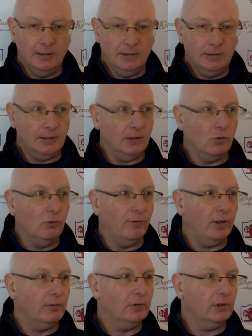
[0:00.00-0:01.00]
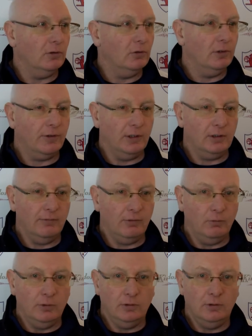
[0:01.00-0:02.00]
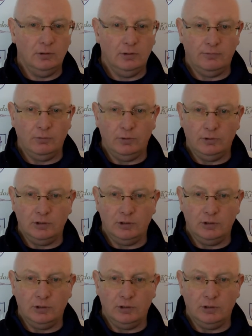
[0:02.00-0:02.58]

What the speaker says: take over. I think everyone